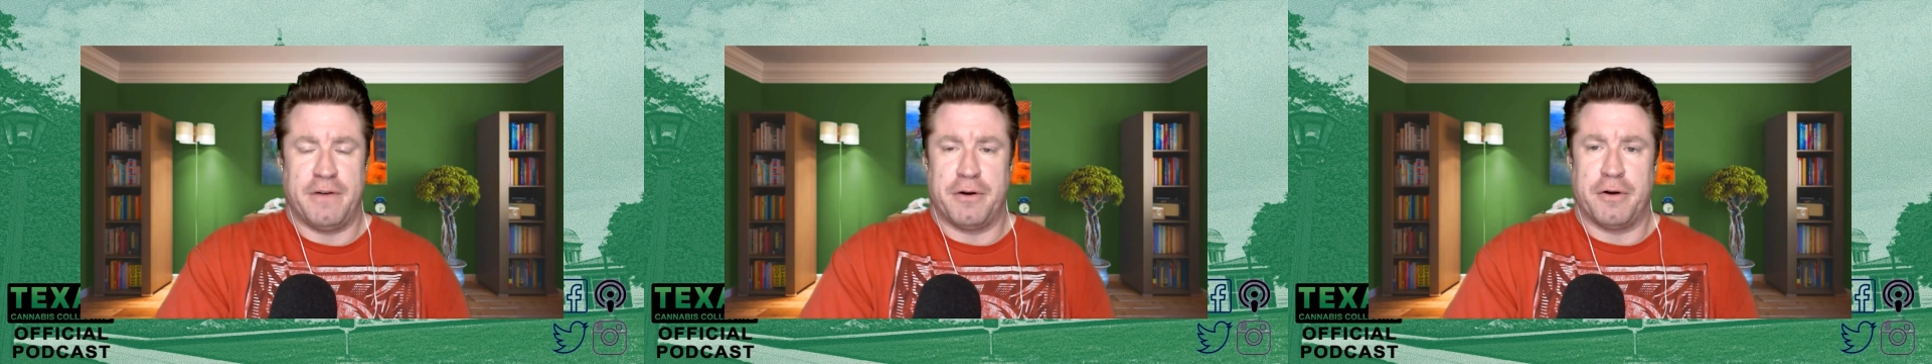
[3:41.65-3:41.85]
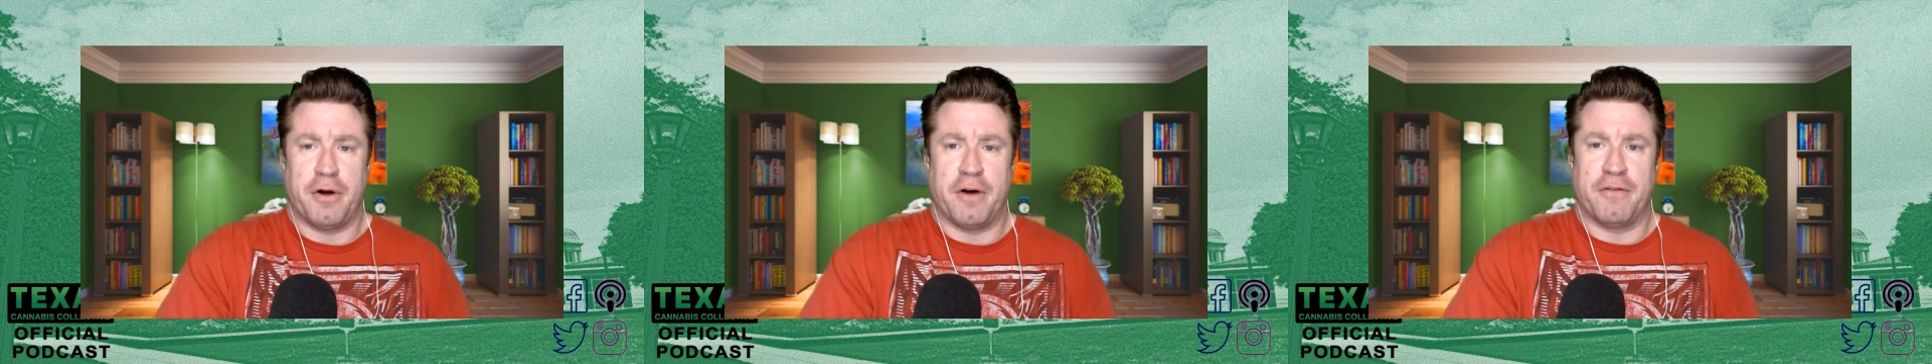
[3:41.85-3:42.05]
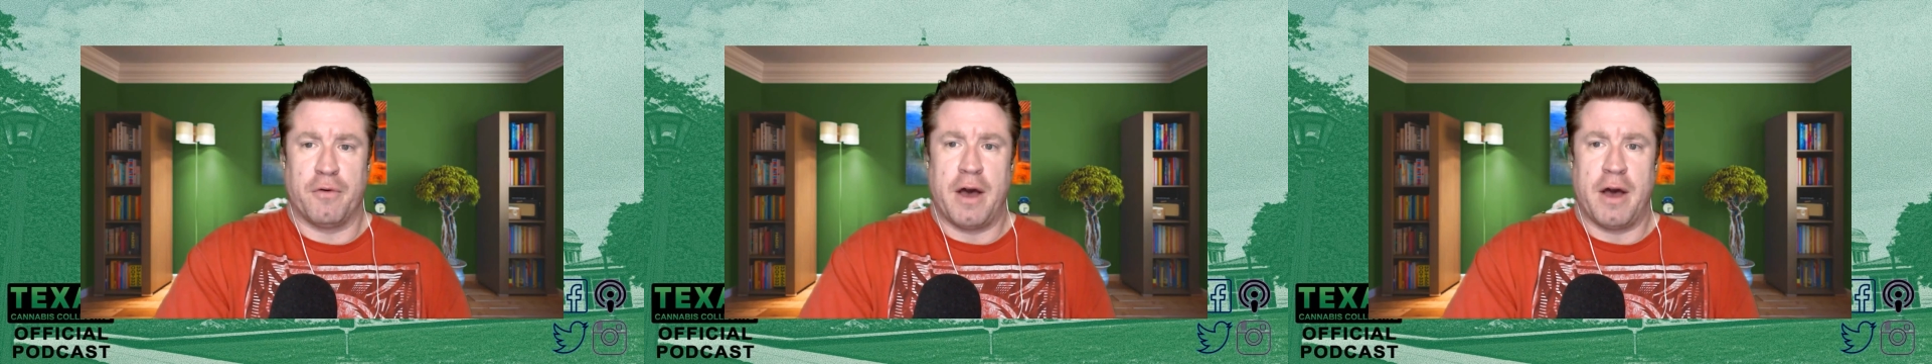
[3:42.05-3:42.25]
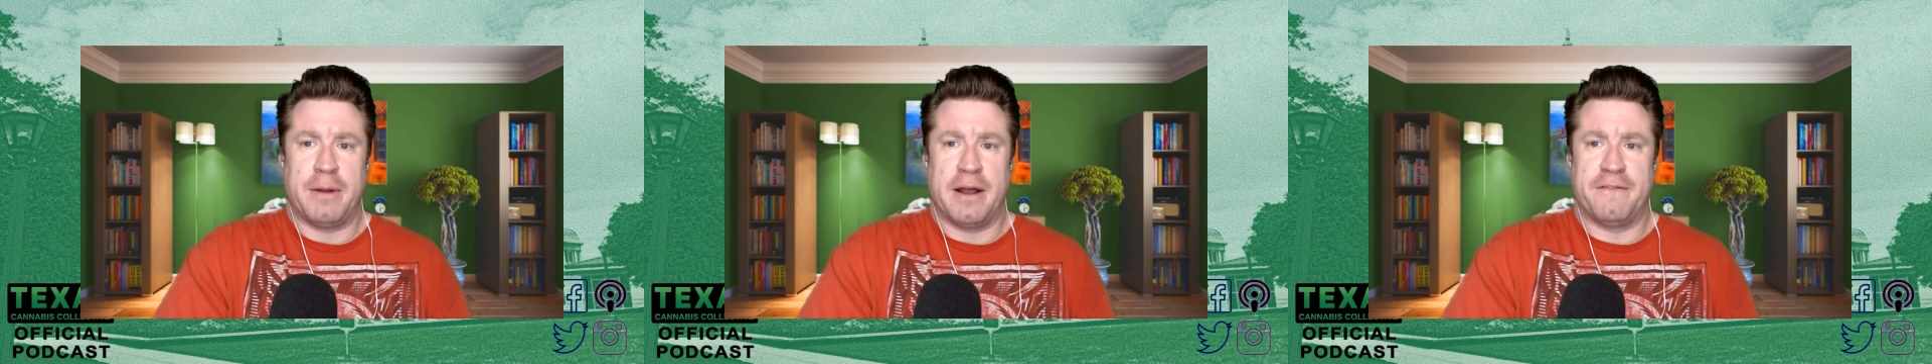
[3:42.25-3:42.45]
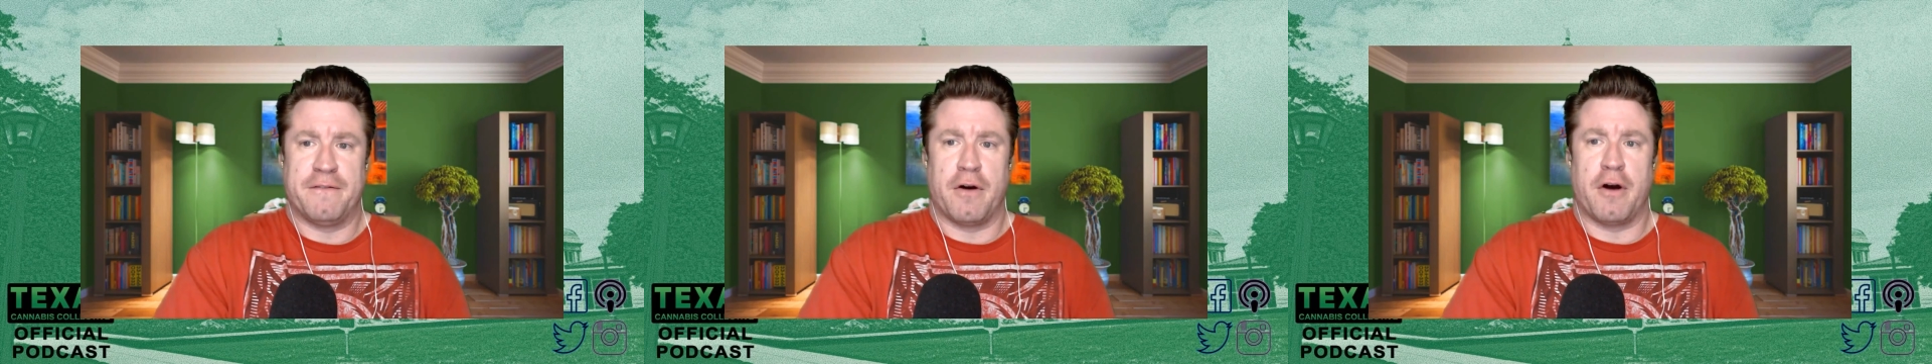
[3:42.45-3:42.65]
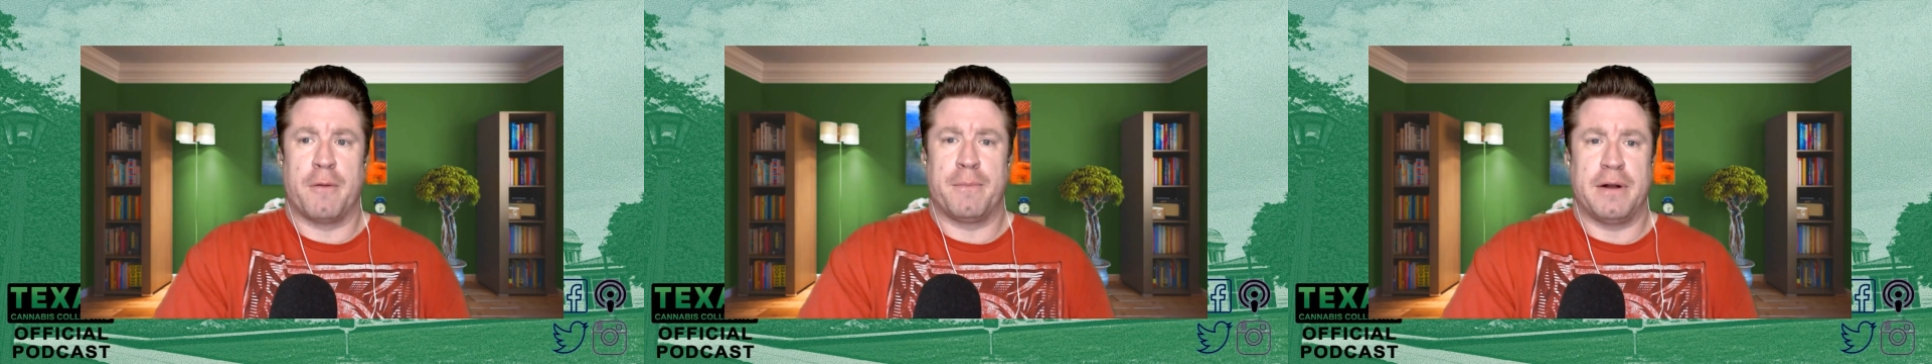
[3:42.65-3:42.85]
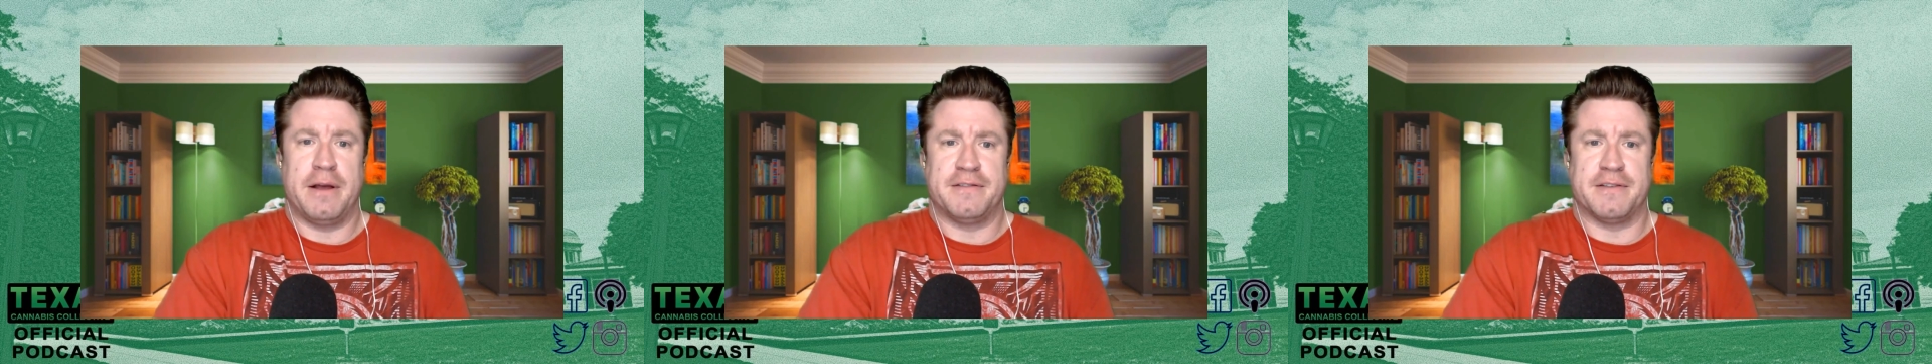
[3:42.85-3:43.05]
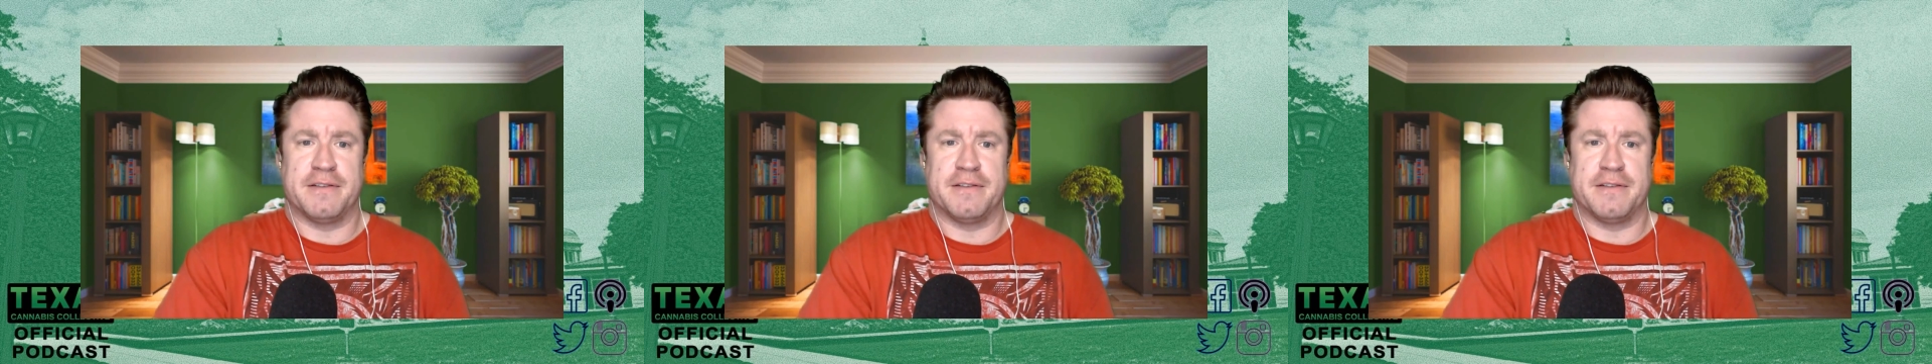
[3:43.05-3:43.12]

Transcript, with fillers: voted overwhelmingly for our police